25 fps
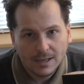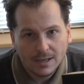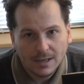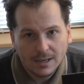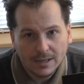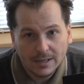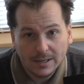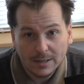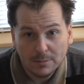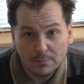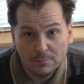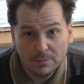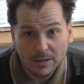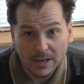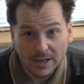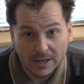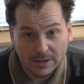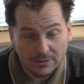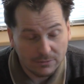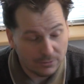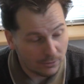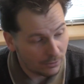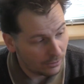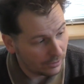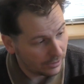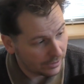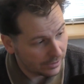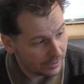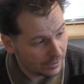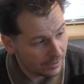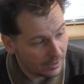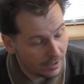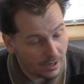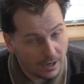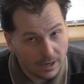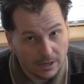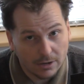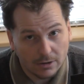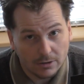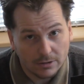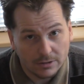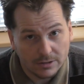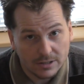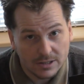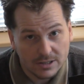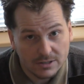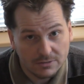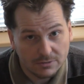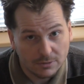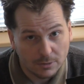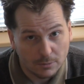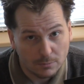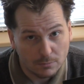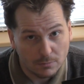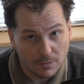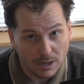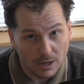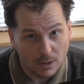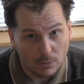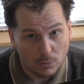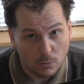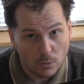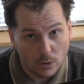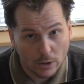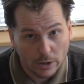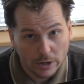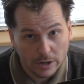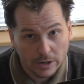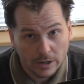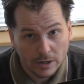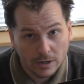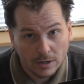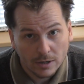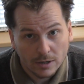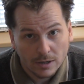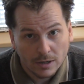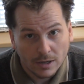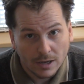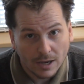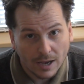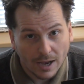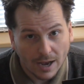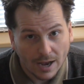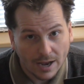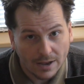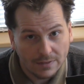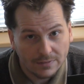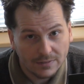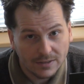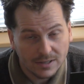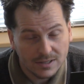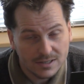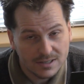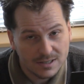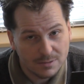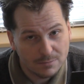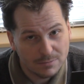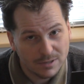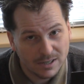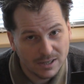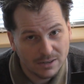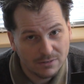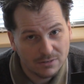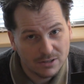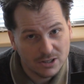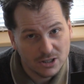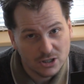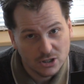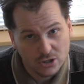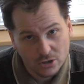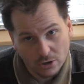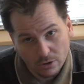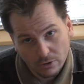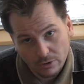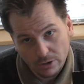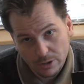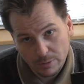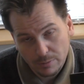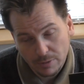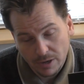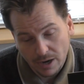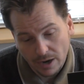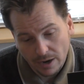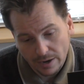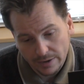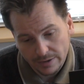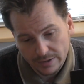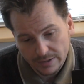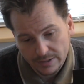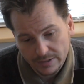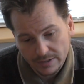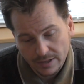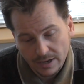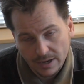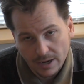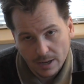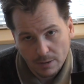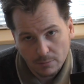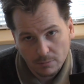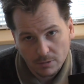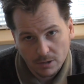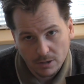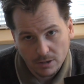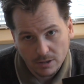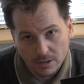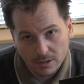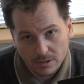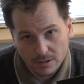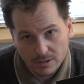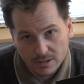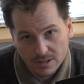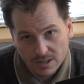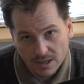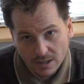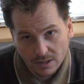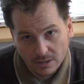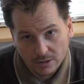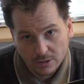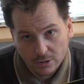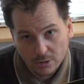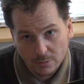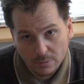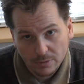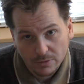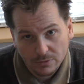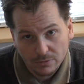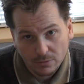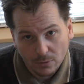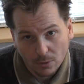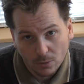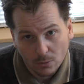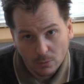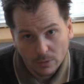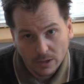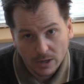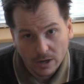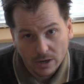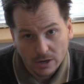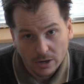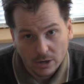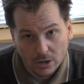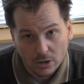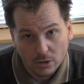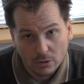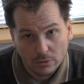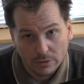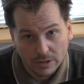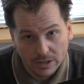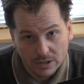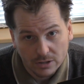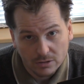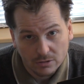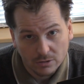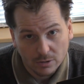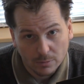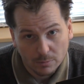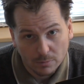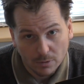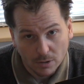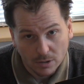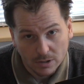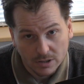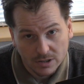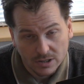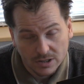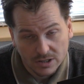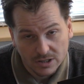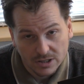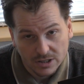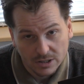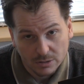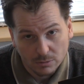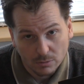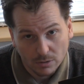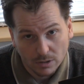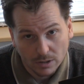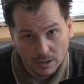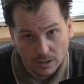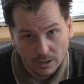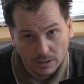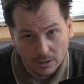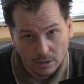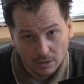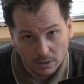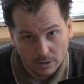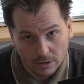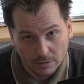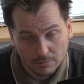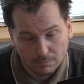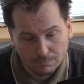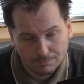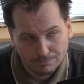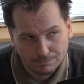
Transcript: I didn't pay for it. I got this from my work, and there's a bit of a story behind it that I'm gonna tell you before we're gonna go into the box and see what I got.